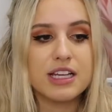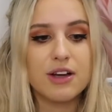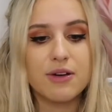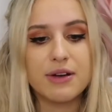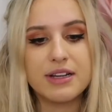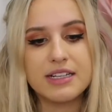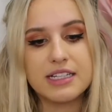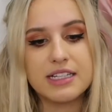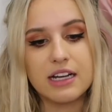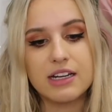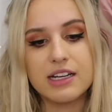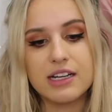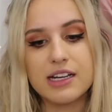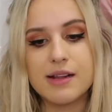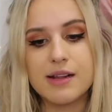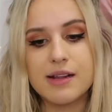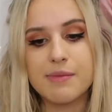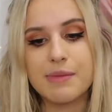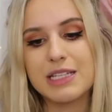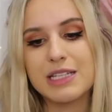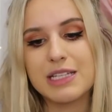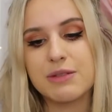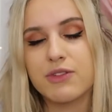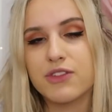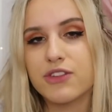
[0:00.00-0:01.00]
going down, and it
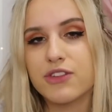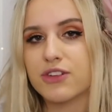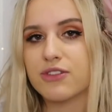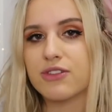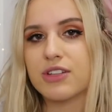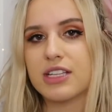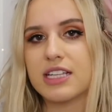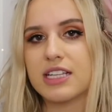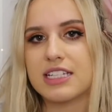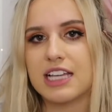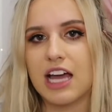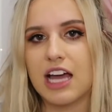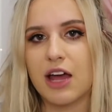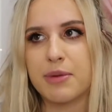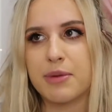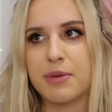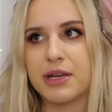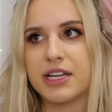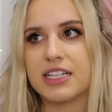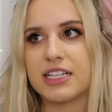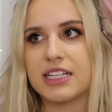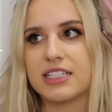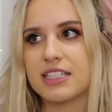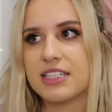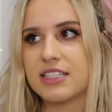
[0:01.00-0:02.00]
makes me feel really sad
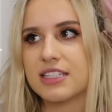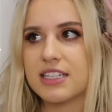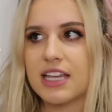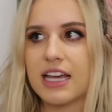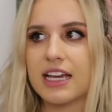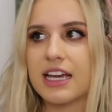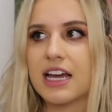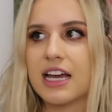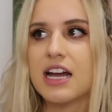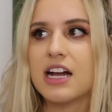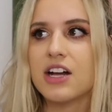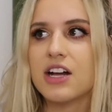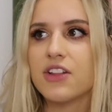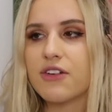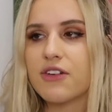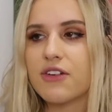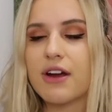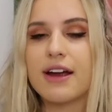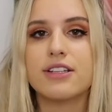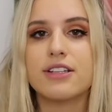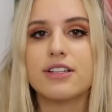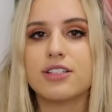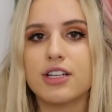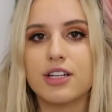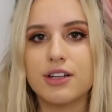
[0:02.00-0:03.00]
because it's like the
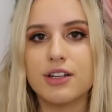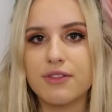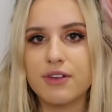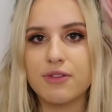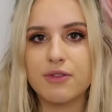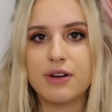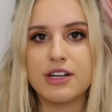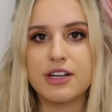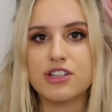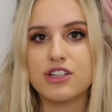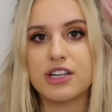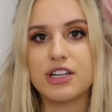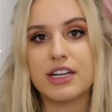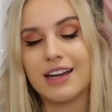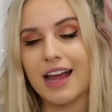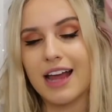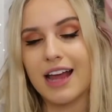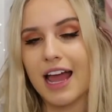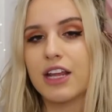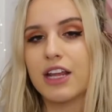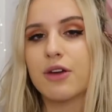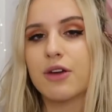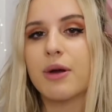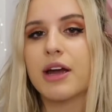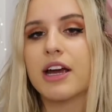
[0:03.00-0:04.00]
virus could have originated
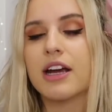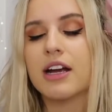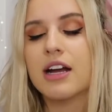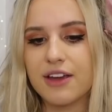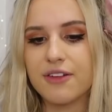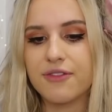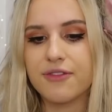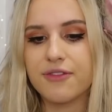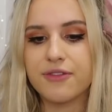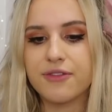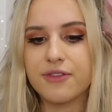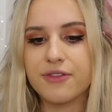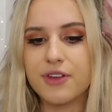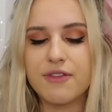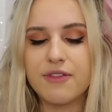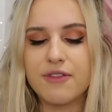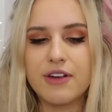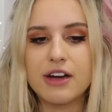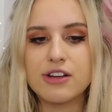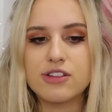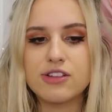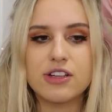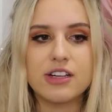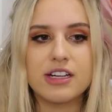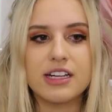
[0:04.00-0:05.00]
anywhere. If a
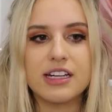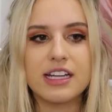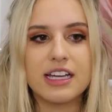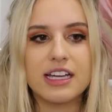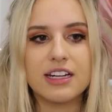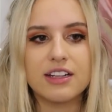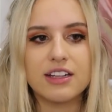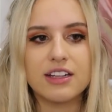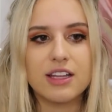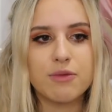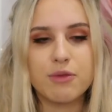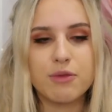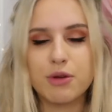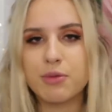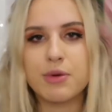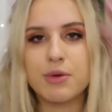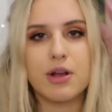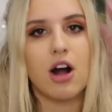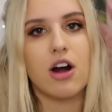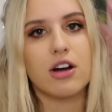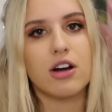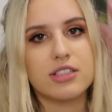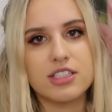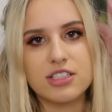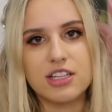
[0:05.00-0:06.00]
virus started in Italy, would we
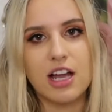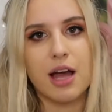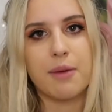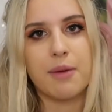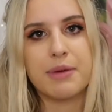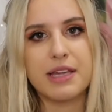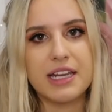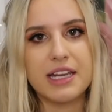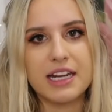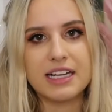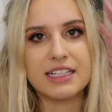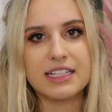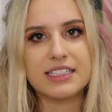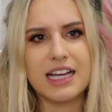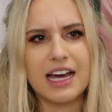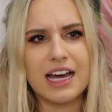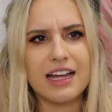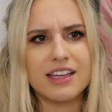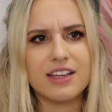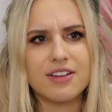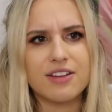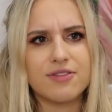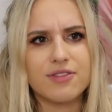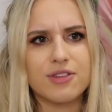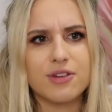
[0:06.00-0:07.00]
all stop eating
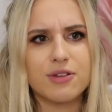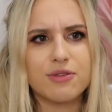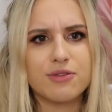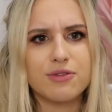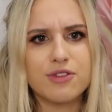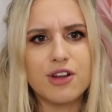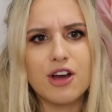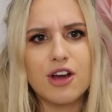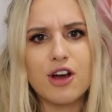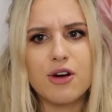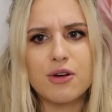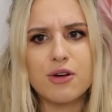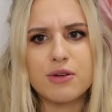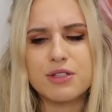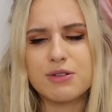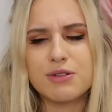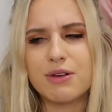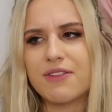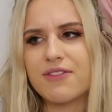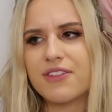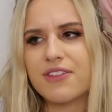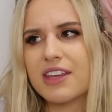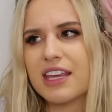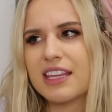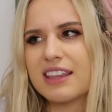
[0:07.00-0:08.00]
Italian food? No. So I
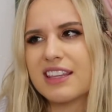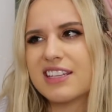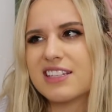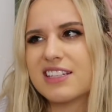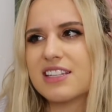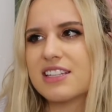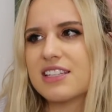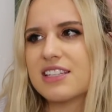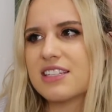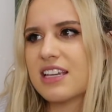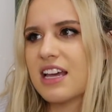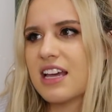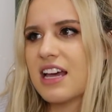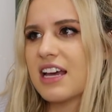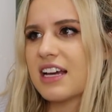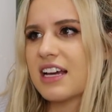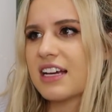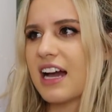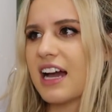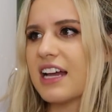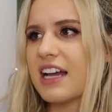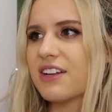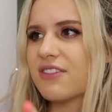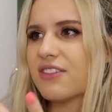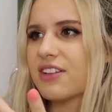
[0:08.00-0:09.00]
feel like this is
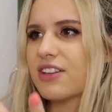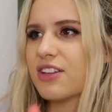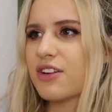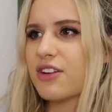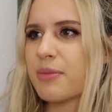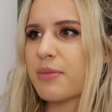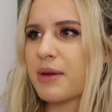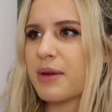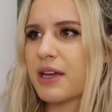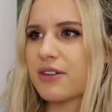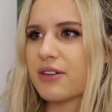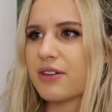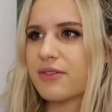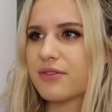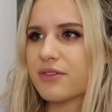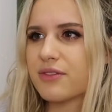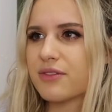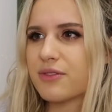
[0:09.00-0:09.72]
kind of a little bit